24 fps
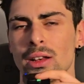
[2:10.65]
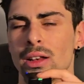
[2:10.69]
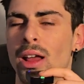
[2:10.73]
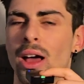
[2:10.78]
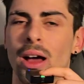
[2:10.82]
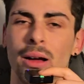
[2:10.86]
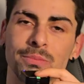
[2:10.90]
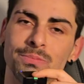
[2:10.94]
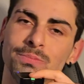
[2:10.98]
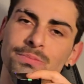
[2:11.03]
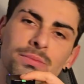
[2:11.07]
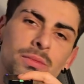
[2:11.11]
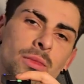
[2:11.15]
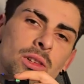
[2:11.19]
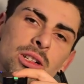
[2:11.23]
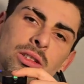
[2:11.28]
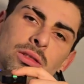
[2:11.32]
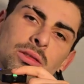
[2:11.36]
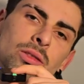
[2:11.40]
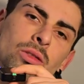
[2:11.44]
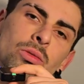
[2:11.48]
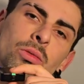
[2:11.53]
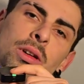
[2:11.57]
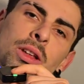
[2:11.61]
No,
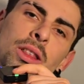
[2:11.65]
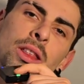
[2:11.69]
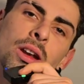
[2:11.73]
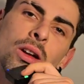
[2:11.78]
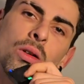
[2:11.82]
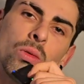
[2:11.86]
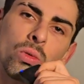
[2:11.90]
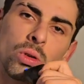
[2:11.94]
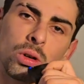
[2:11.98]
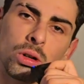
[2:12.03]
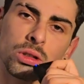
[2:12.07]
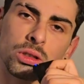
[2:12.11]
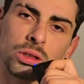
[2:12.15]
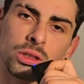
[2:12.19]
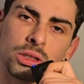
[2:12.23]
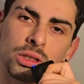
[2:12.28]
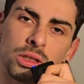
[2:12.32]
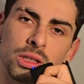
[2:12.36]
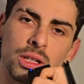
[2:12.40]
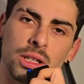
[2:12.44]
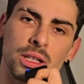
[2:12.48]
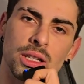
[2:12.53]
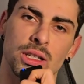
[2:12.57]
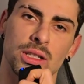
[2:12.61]
the way that it
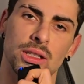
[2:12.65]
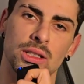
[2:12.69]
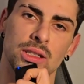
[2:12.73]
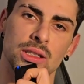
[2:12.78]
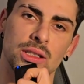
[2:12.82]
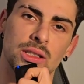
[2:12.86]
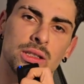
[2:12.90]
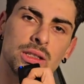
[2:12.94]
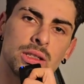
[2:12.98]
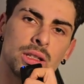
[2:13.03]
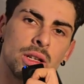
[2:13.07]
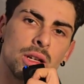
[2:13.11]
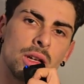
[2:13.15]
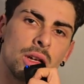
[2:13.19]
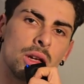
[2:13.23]
works is